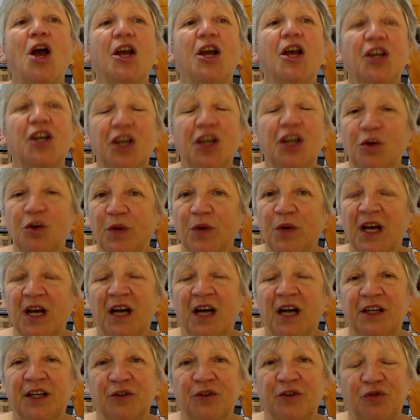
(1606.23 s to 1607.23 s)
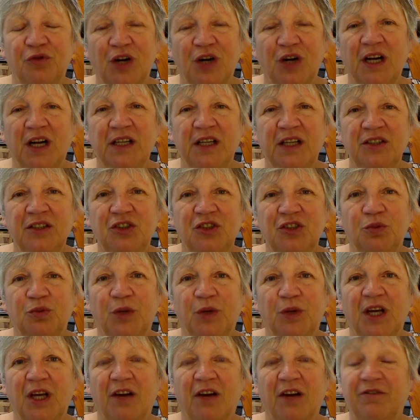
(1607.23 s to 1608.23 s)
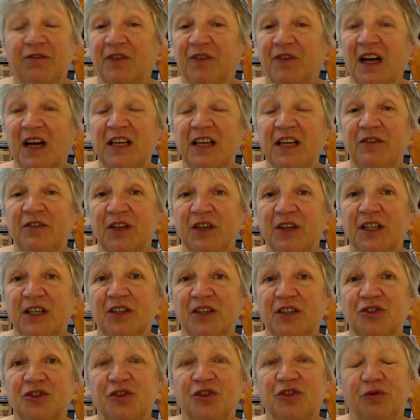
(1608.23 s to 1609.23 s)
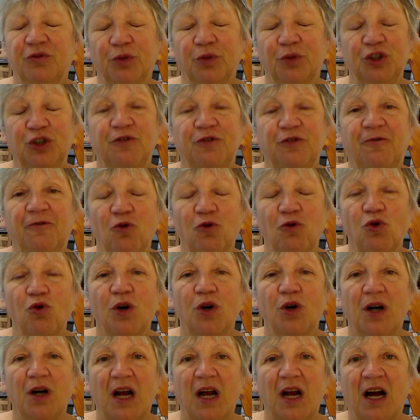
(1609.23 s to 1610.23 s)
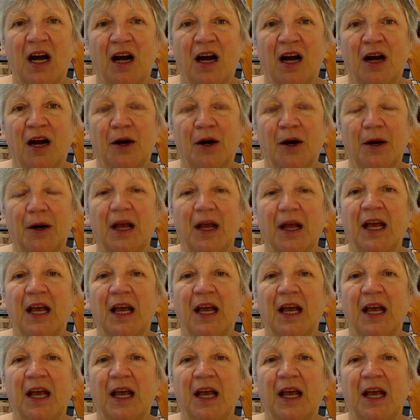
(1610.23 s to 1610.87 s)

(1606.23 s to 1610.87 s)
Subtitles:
Here we are in France. We have 5 acres, of which 4 are